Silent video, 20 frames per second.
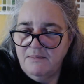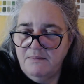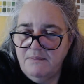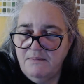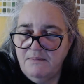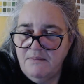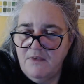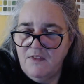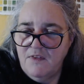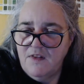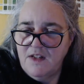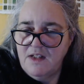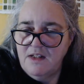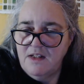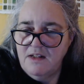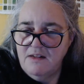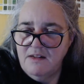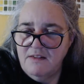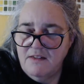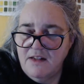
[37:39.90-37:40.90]

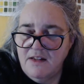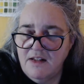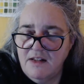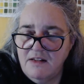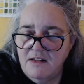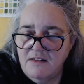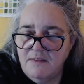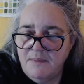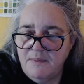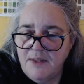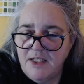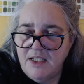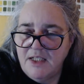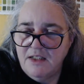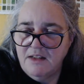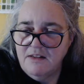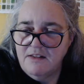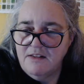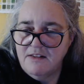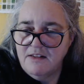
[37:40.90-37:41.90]
Cindy says, my
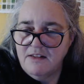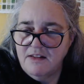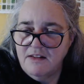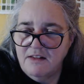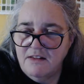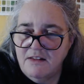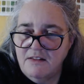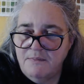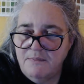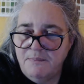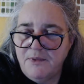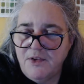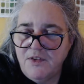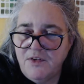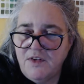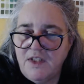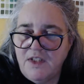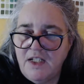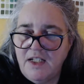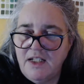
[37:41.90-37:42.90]
youngest son's
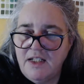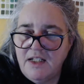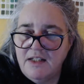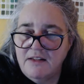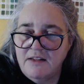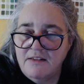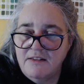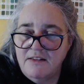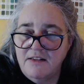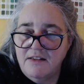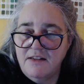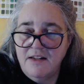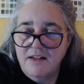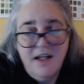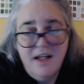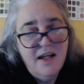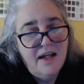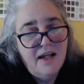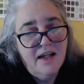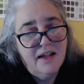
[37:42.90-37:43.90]
birthday is
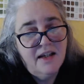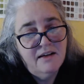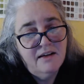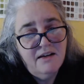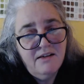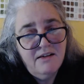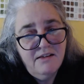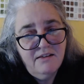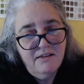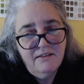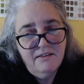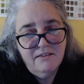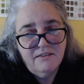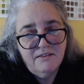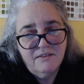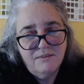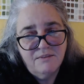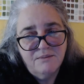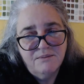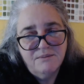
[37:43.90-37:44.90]
today. Oh,
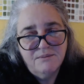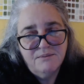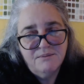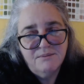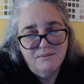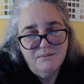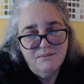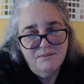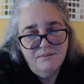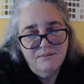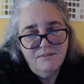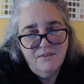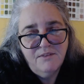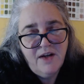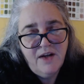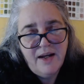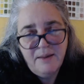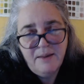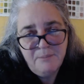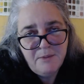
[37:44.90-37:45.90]

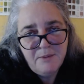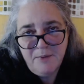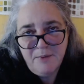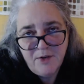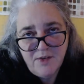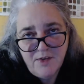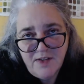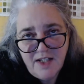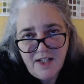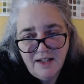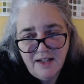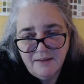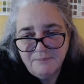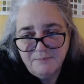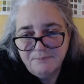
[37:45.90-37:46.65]
well, happy birthday.